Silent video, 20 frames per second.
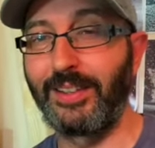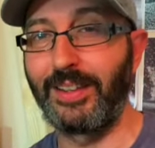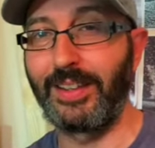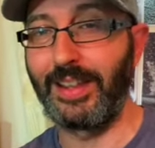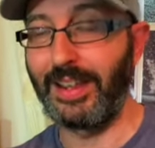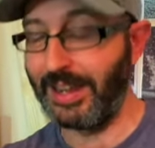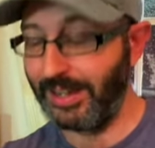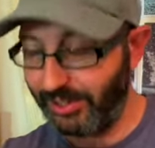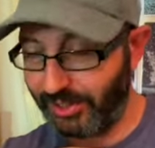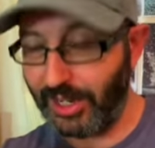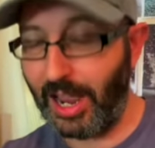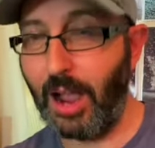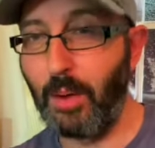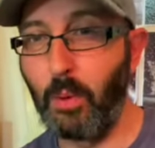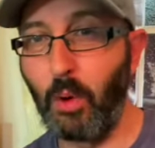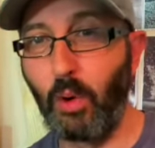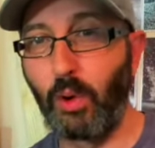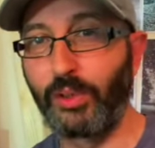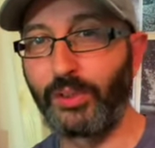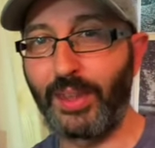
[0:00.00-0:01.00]
in Star
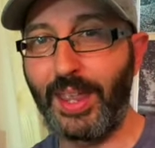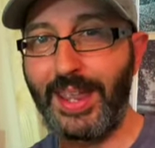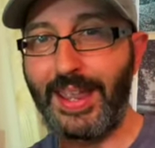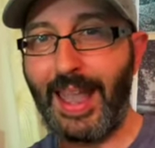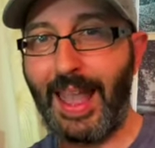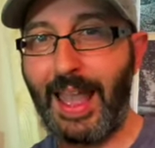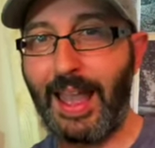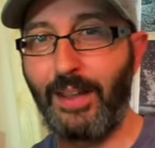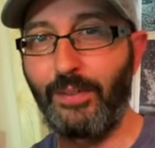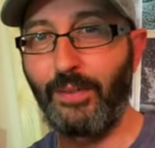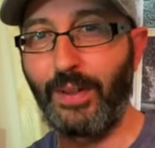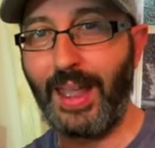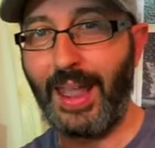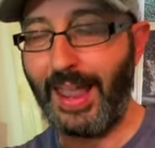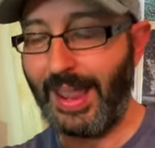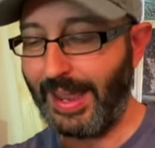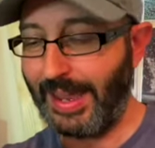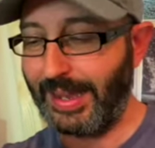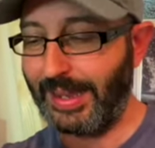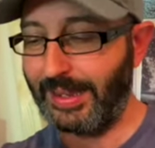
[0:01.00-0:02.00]
Wars they have
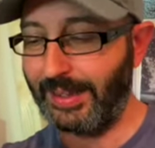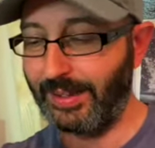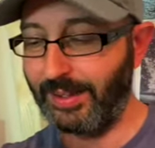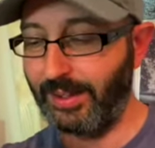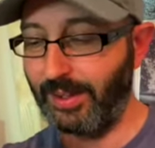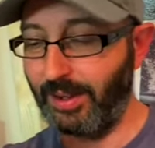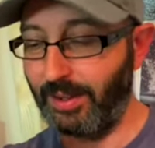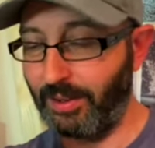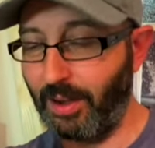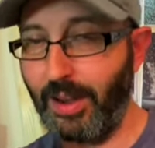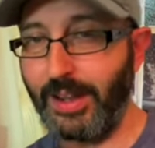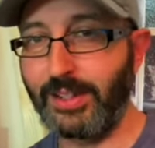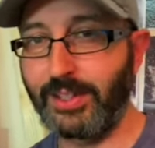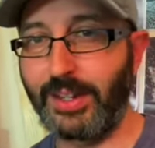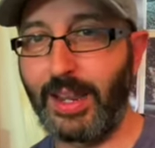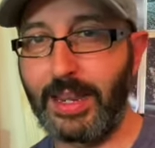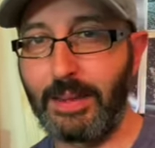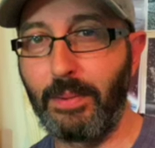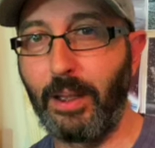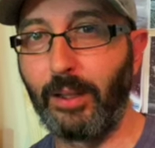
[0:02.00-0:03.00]
a
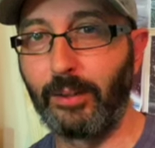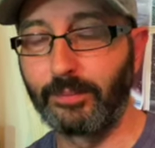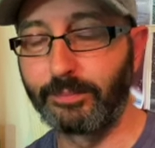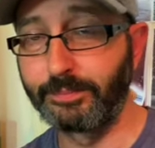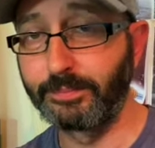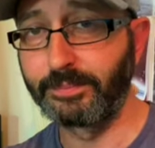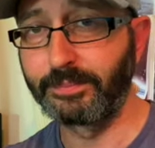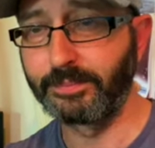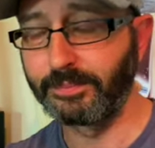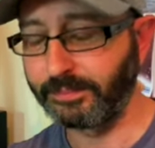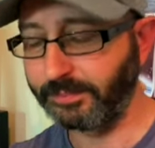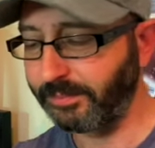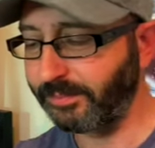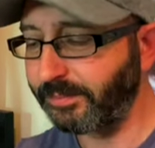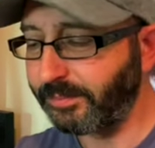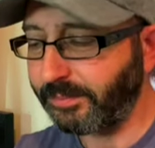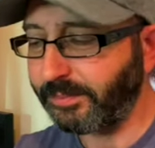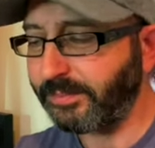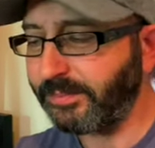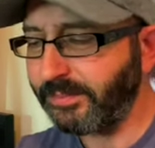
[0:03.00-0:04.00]
lightsaber,
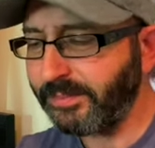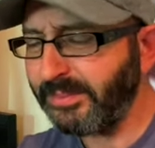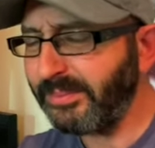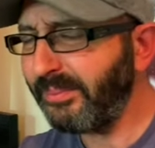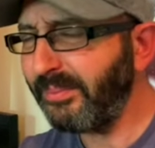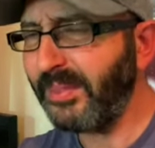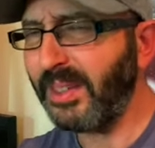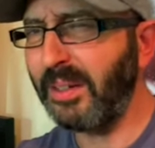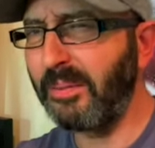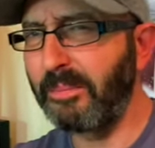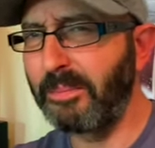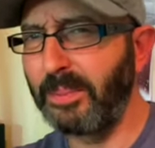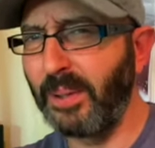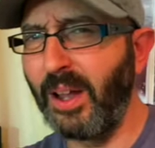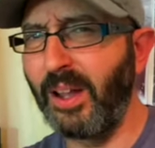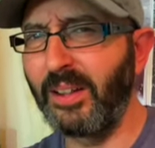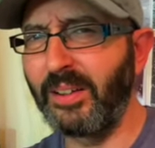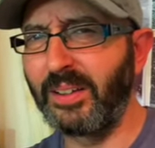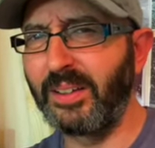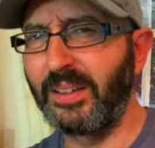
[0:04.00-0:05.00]

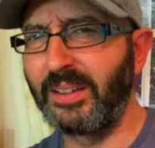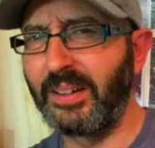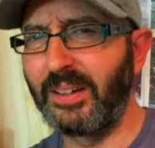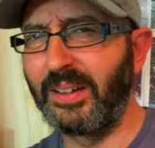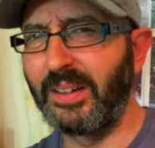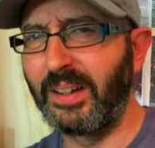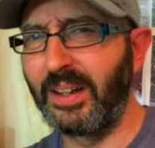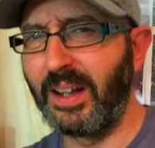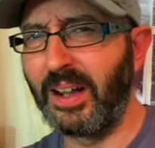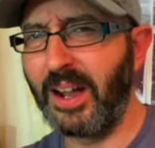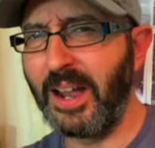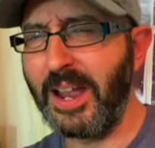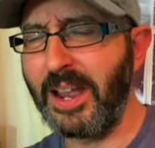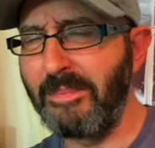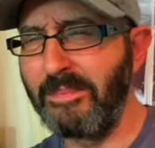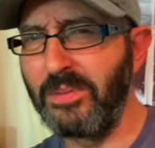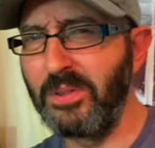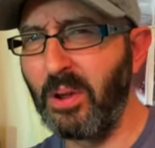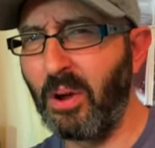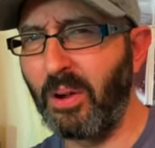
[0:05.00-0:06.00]
but I
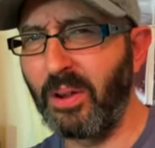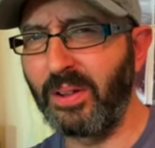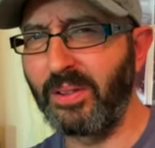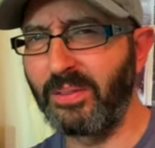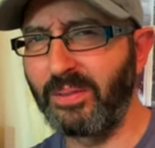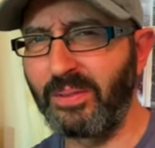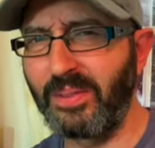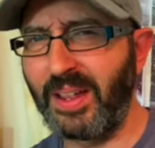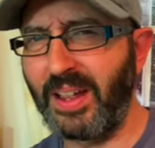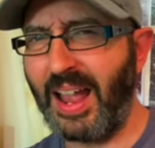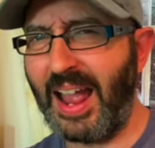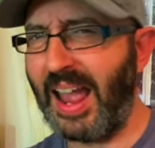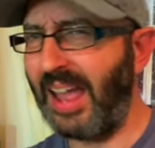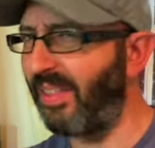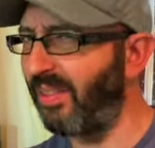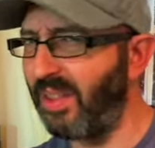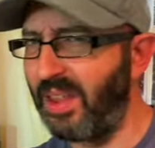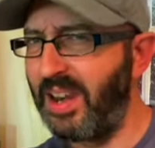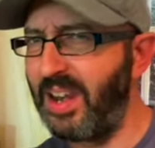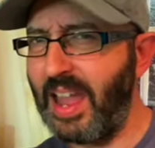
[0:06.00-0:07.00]
am not at
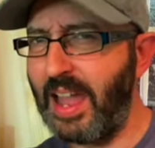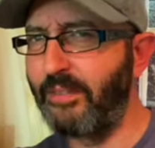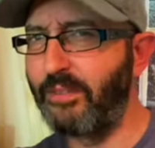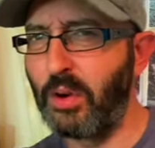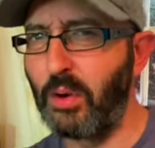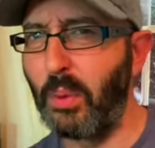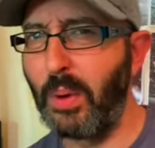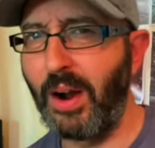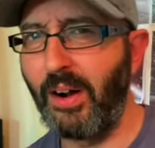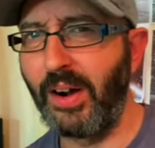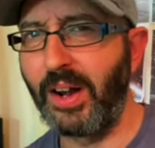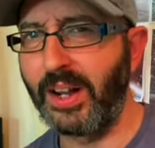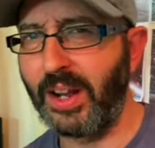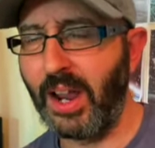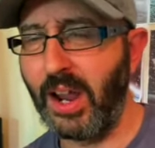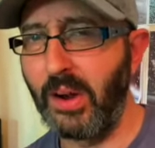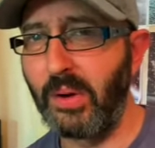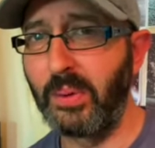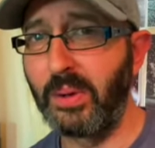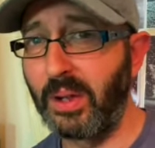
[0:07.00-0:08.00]
the level where I
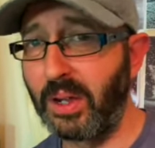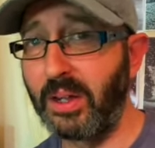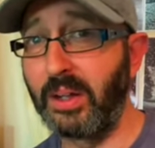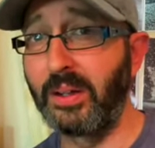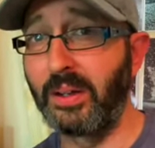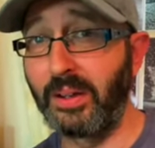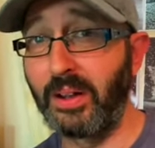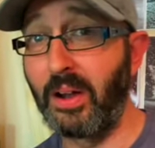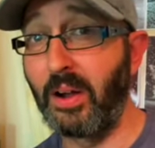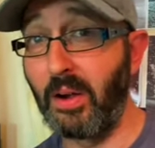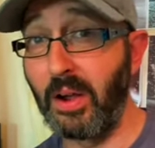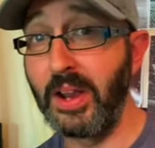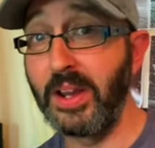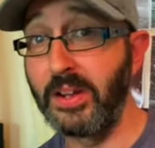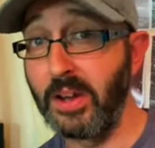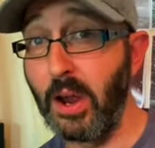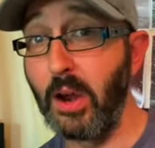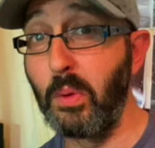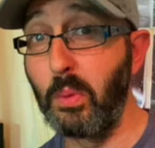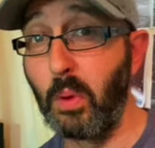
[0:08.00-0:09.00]
go, I
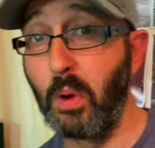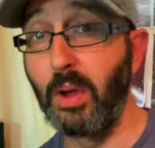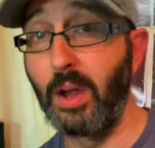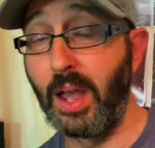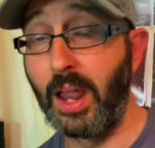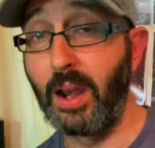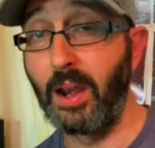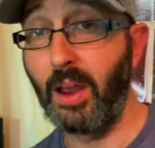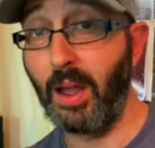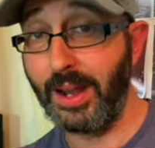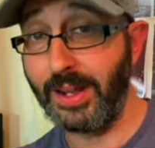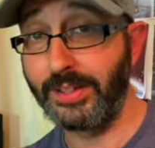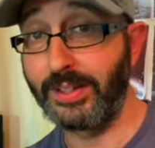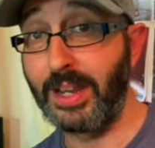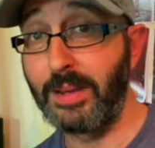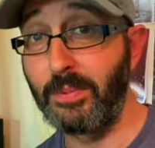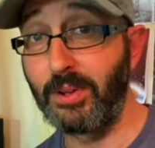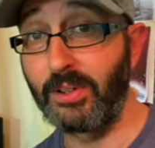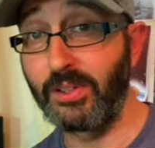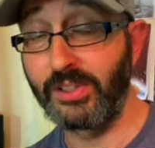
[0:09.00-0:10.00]
know what a
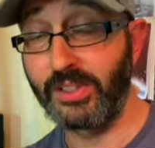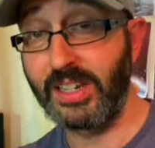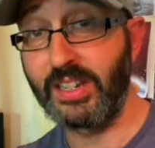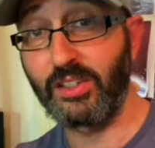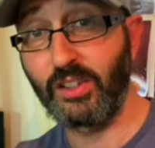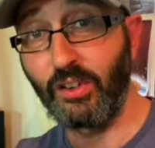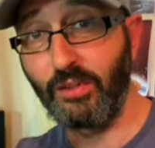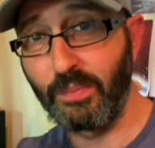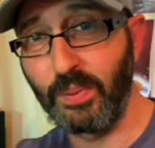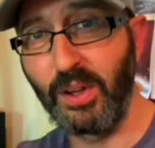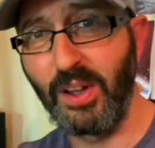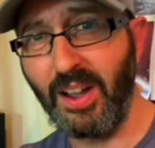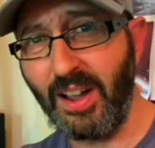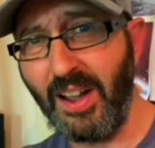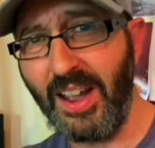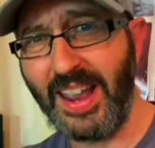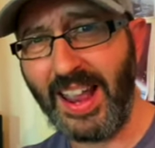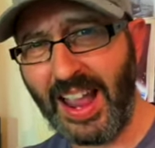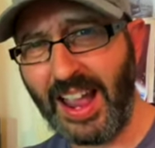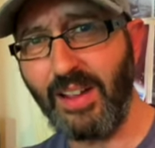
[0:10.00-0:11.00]
lightsaber consists of, but
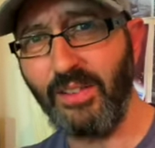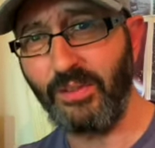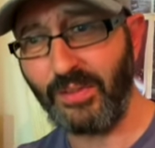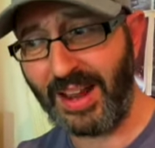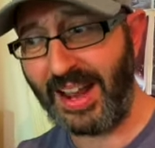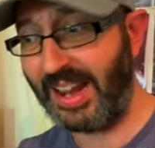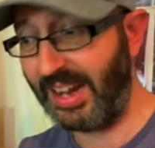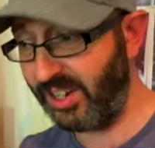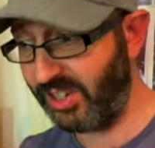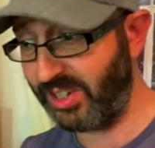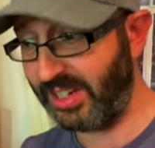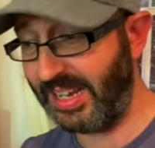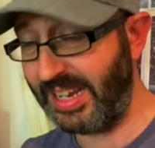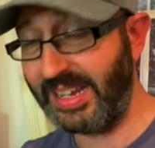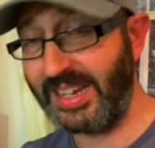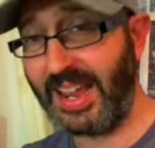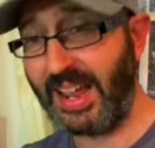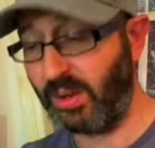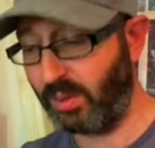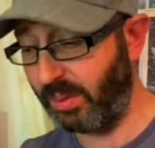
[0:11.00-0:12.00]
I have actually
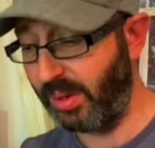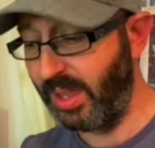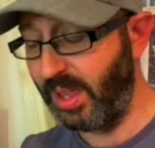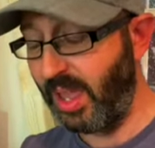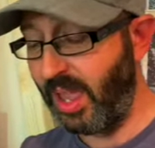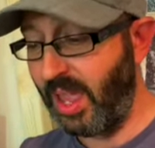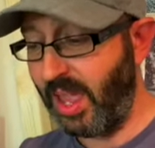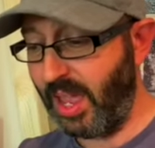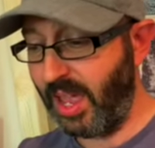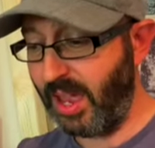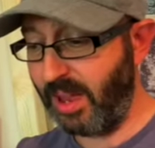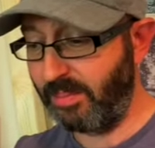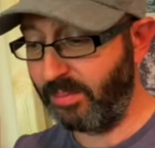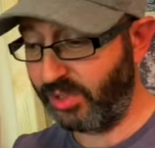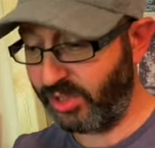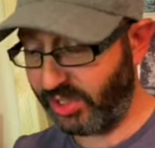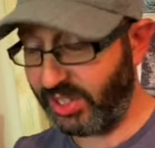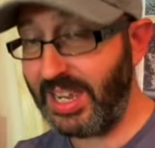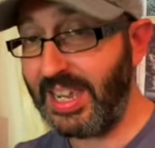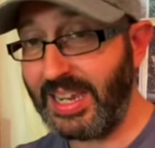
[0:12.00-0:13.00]
now
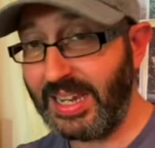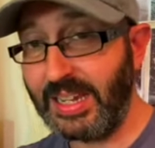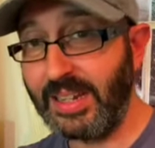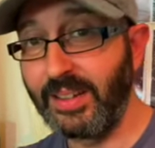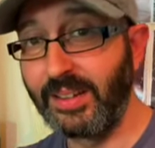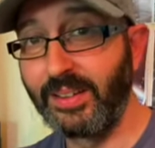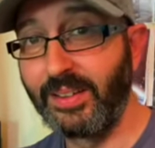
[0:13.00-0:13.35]
seen